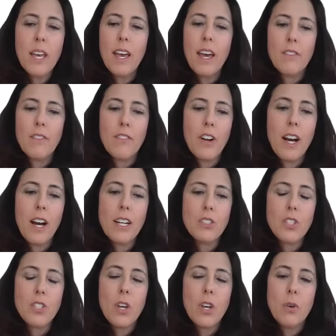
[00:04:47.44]
And for
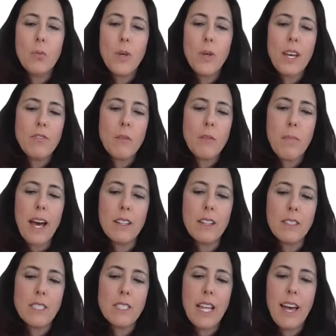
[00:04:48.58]
us, we have to
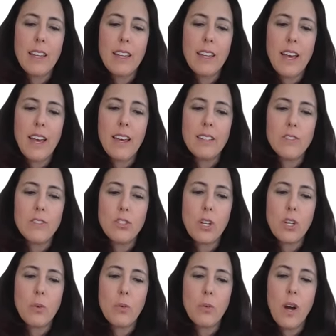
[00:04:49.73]
balance that. And
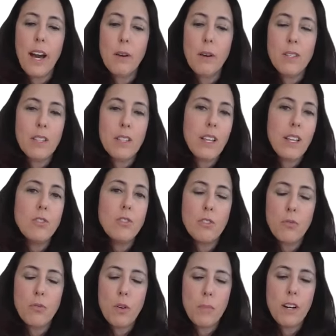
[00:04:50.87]
so I would love to
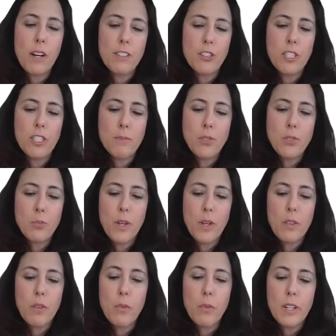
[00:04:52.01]
form partnerships with
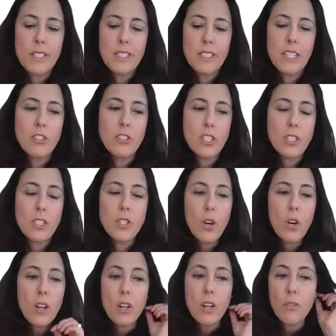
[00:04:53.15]
organizations
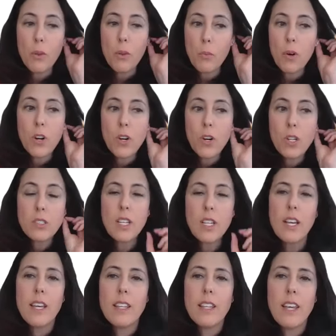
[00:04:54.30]
all over the world
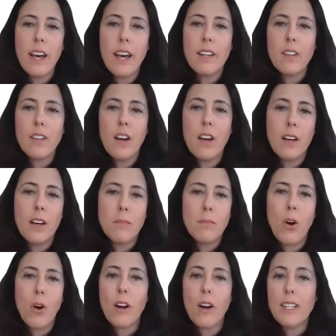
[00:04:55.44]
that
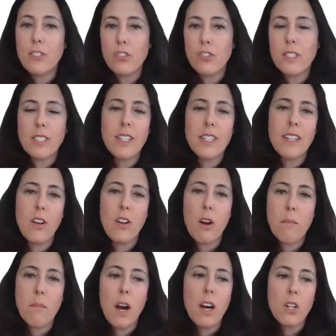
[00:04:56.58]
are interested in our
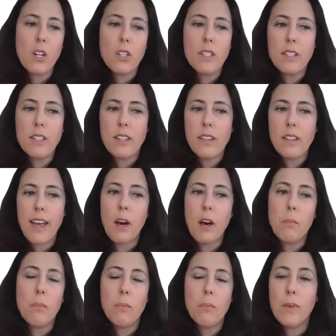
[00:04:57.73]
model and
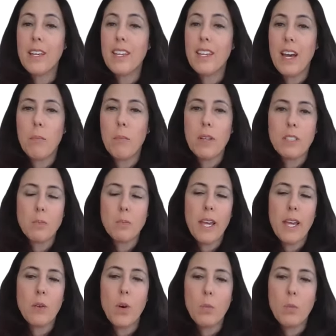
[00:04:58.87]
help we can help
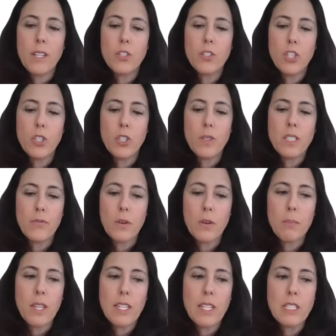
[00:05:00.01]
expand what we do in different
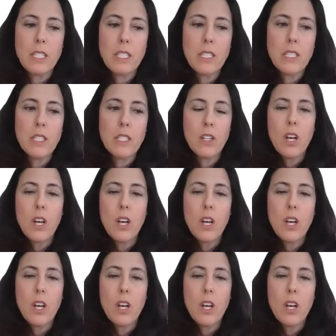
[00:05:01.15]
places and